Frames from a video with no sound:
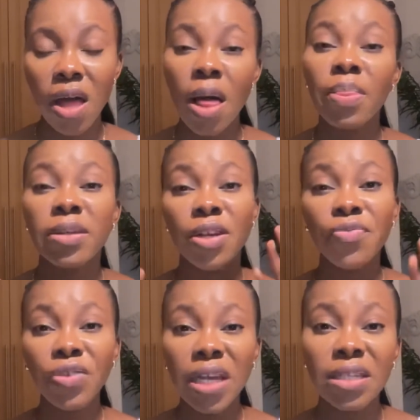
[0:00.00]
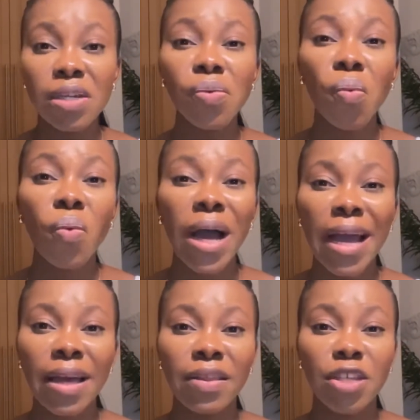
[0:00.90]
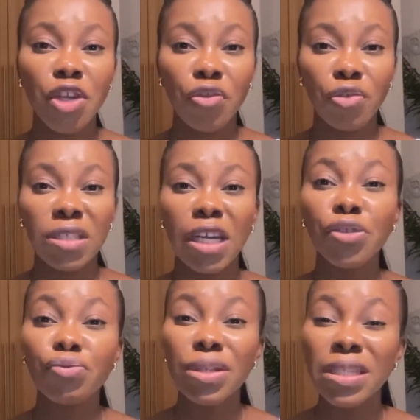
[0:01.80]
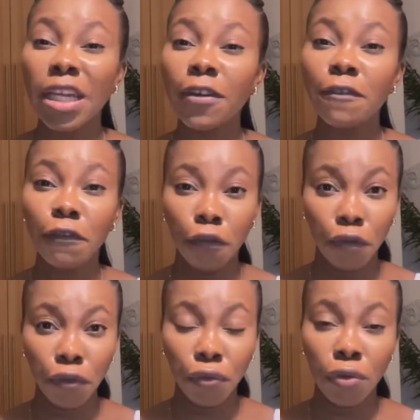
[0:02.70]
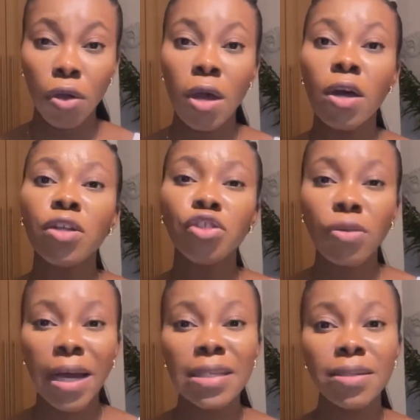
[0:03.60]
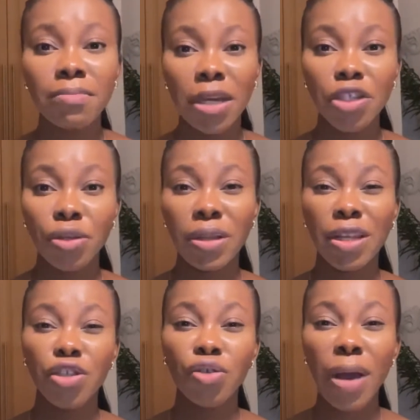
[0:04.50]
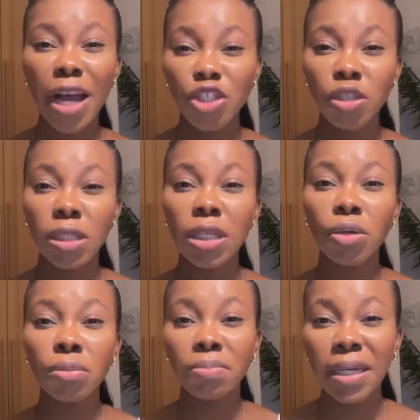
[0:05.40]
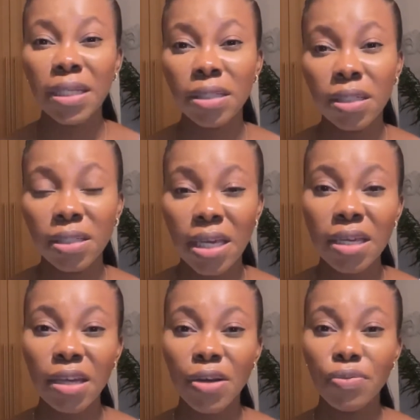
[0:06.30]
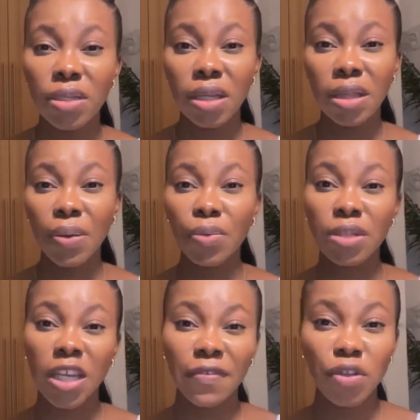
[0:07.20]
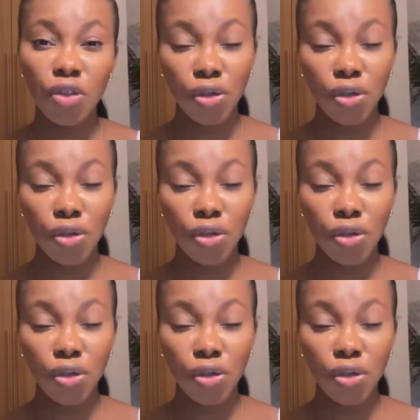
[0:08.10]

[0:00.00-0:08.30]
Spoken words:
There's a reason why there's a curated routine for you. Try to make sure that you actually obey the skincare routine that was given to